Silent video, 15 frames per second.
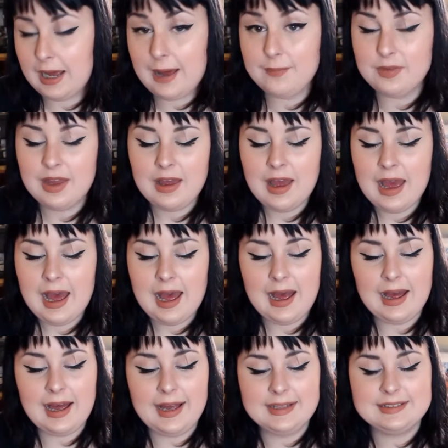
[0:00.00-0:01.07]
I'm,
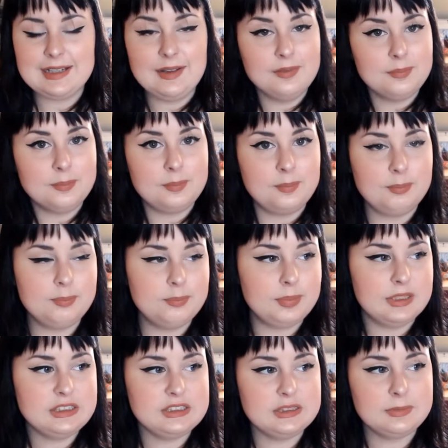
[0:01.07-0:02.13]
I, I sound
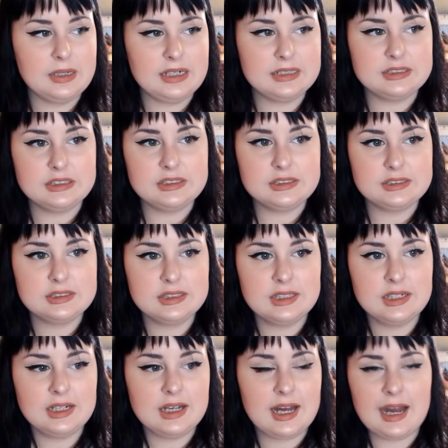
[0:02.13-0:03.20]
bitchy, but it just,
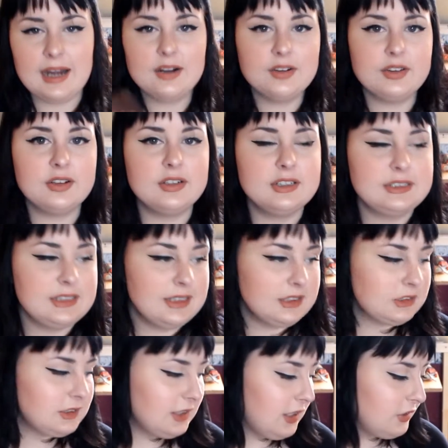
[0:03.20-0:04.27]
I don't understand.
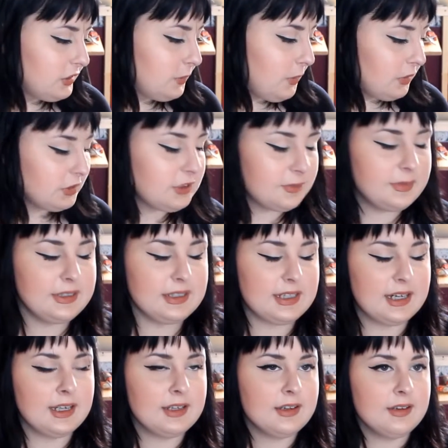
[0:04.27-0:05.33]
It's, they're supposed to be
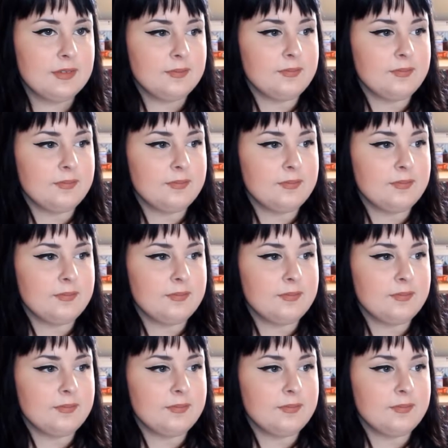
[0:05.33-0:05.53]
like,